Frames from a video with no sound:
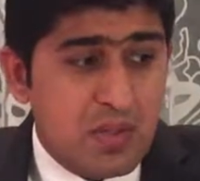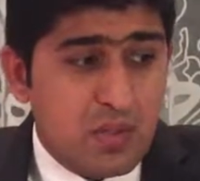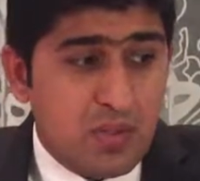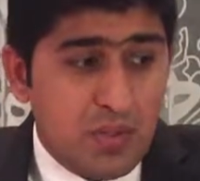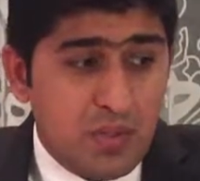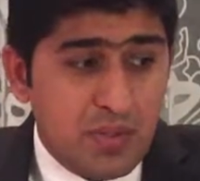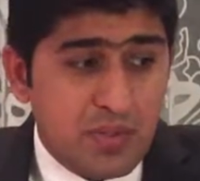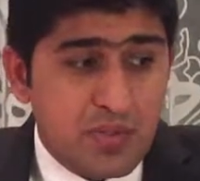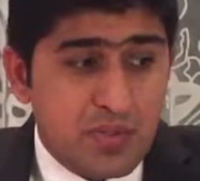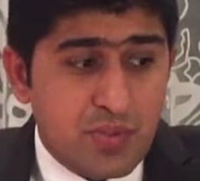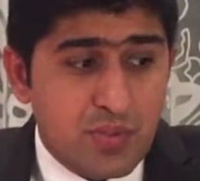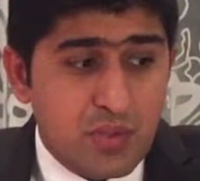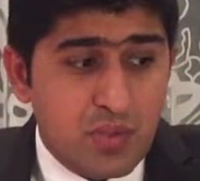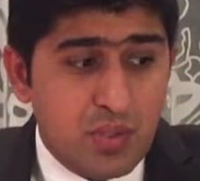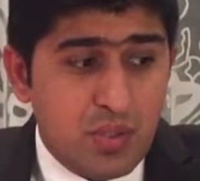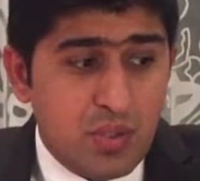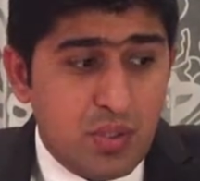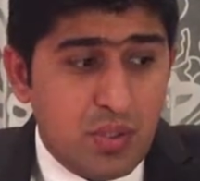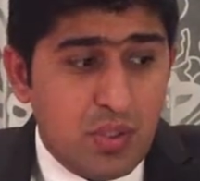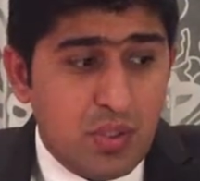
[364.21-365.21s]

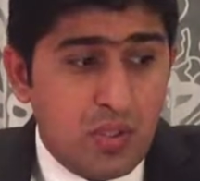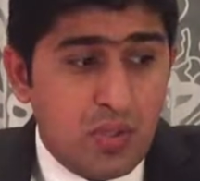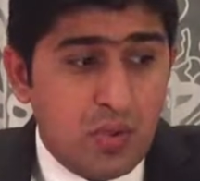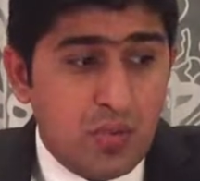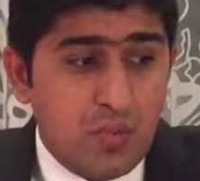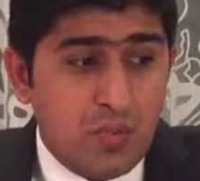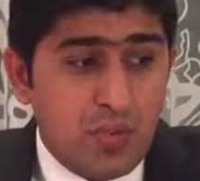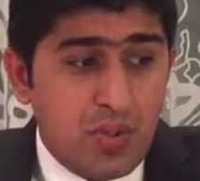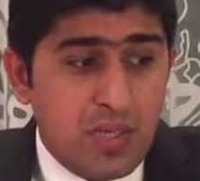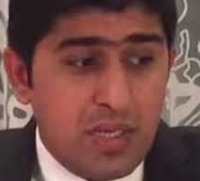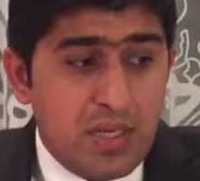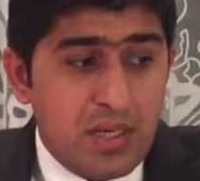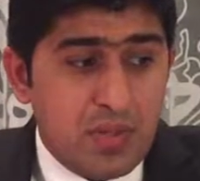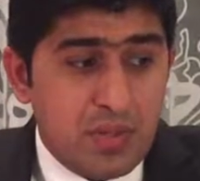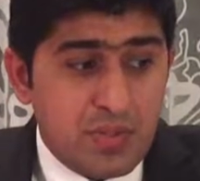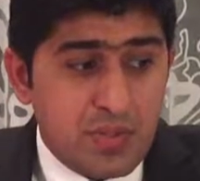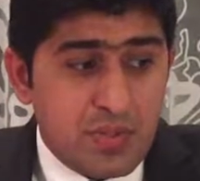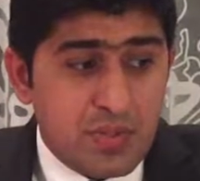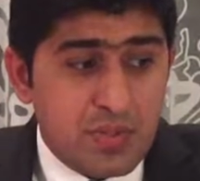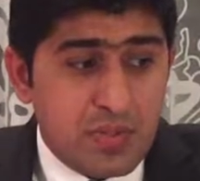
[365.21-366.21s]
Also, we
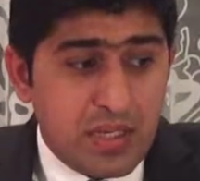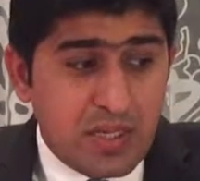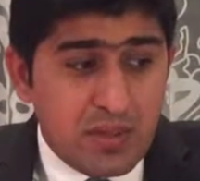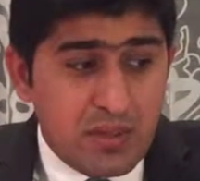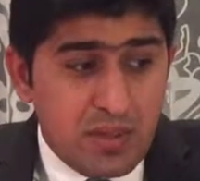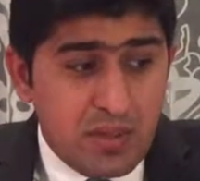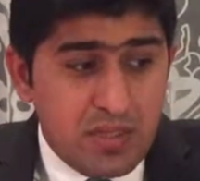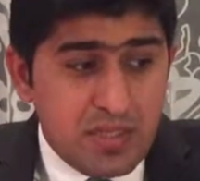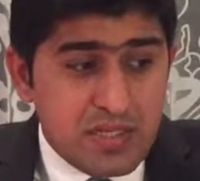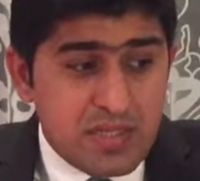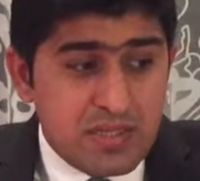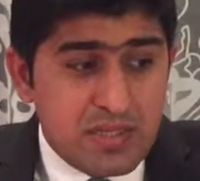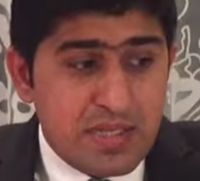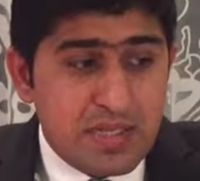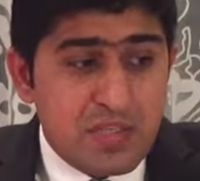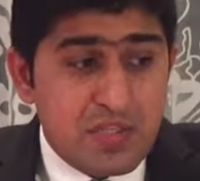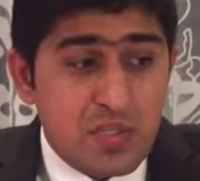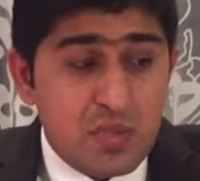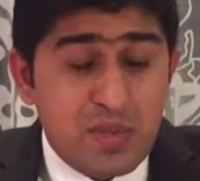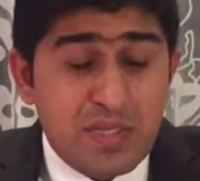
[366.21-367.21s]
also acknowledge
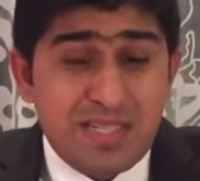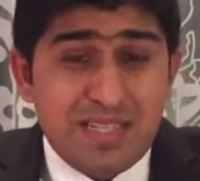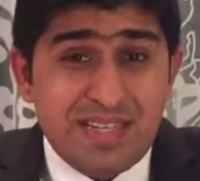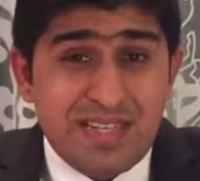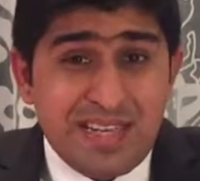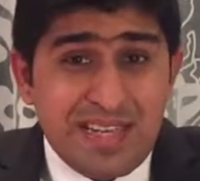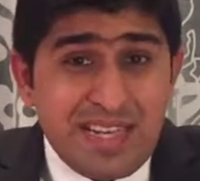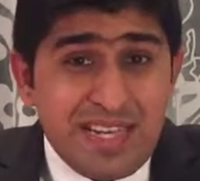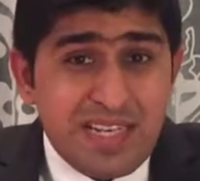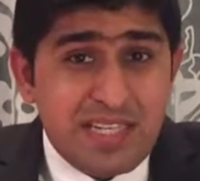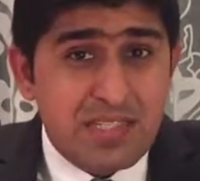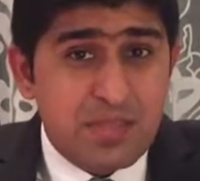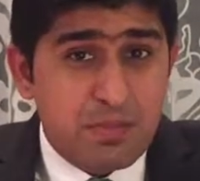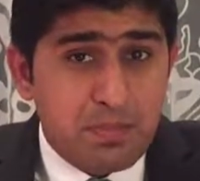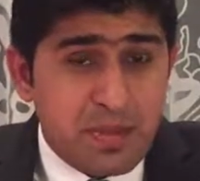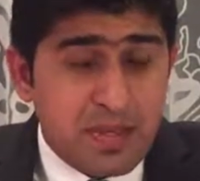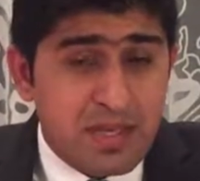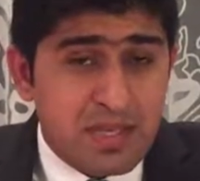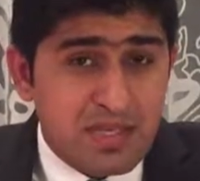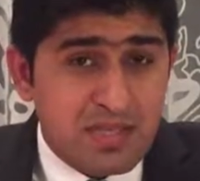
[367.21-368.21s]
that US needs
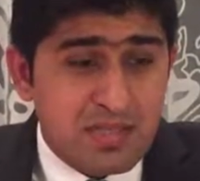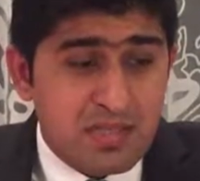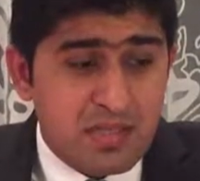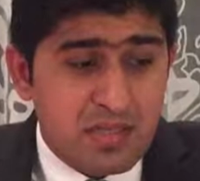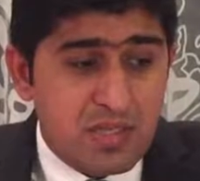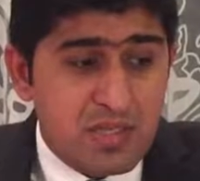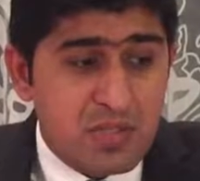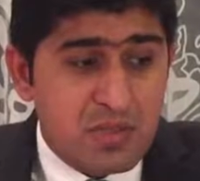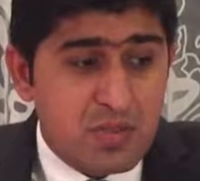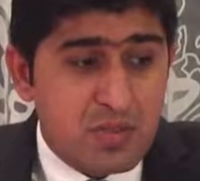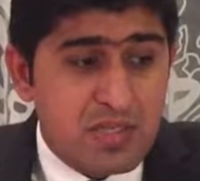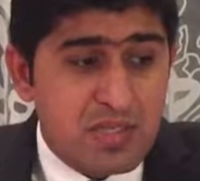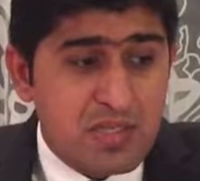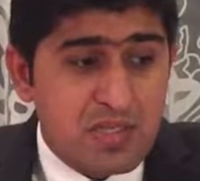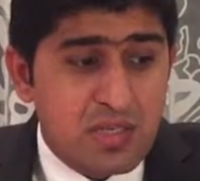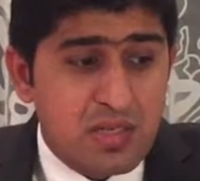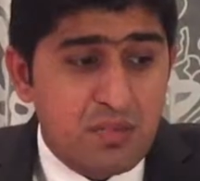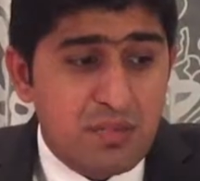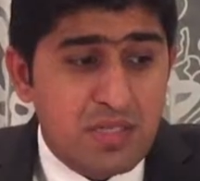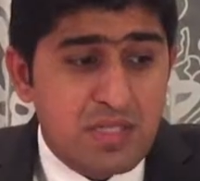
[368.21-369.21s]
Pakistan to
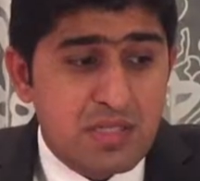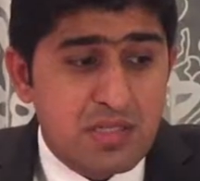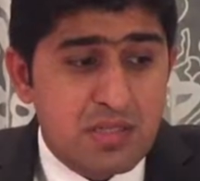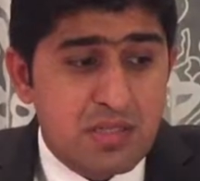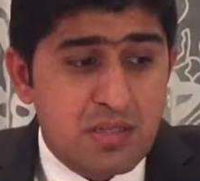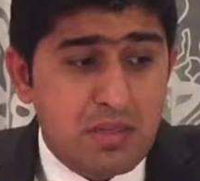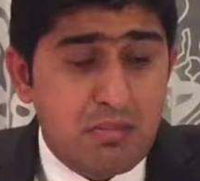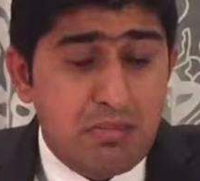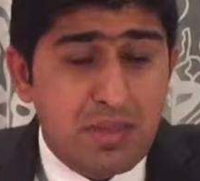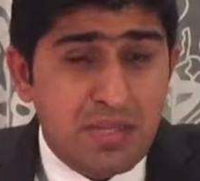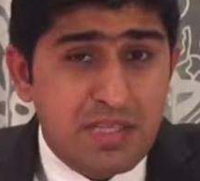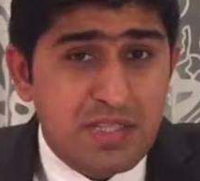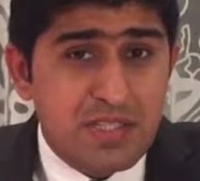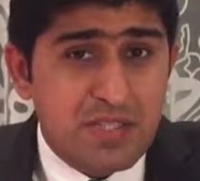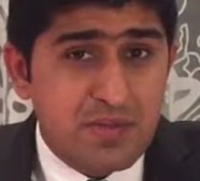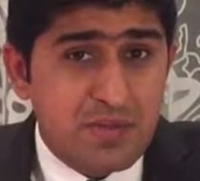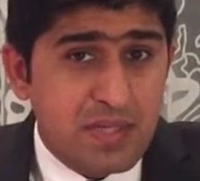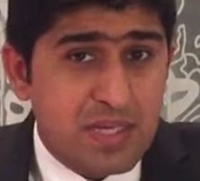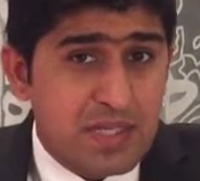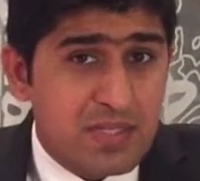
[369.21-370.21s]
achieve its
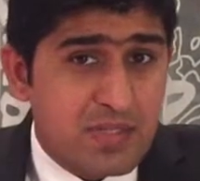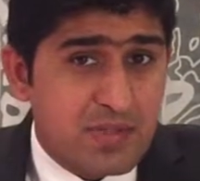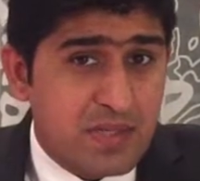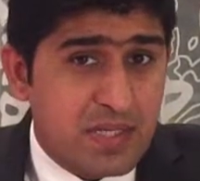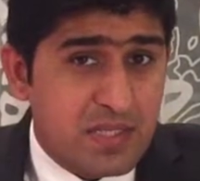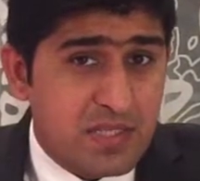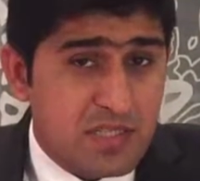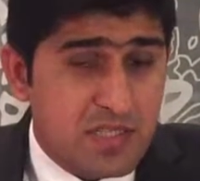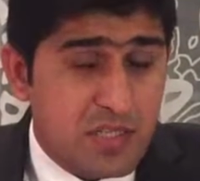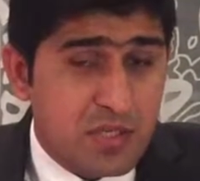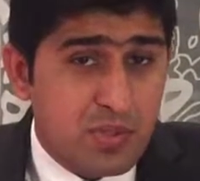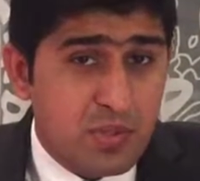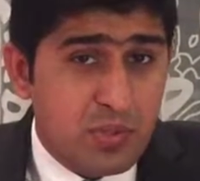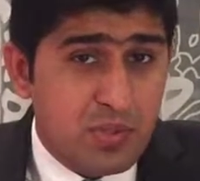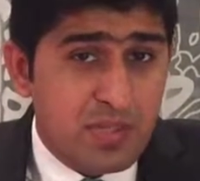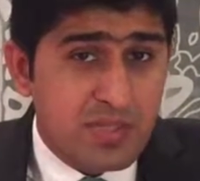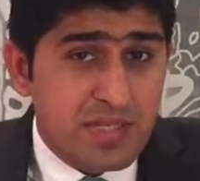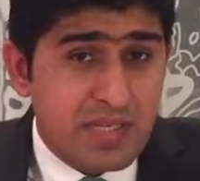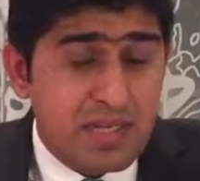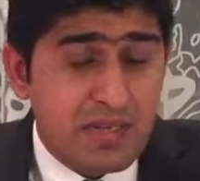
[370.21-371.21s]
military and strategic
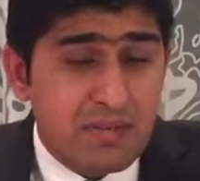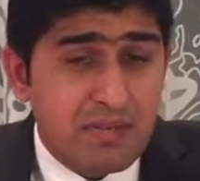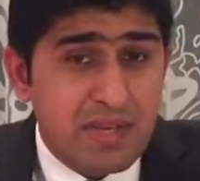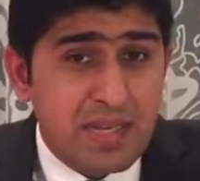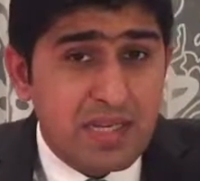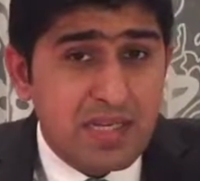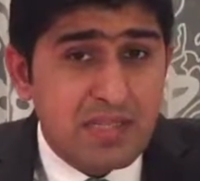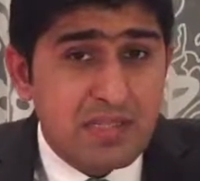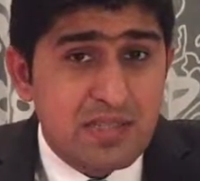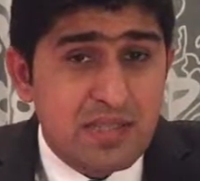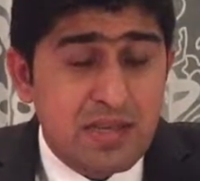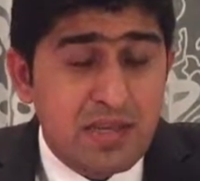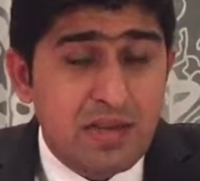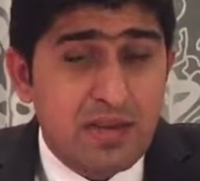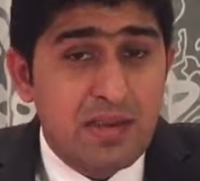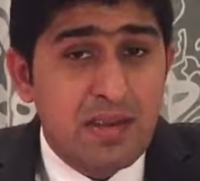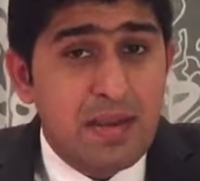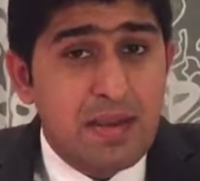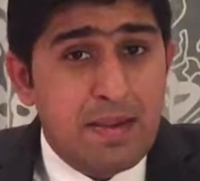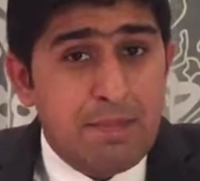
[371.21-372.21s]
goals in Afghanistan,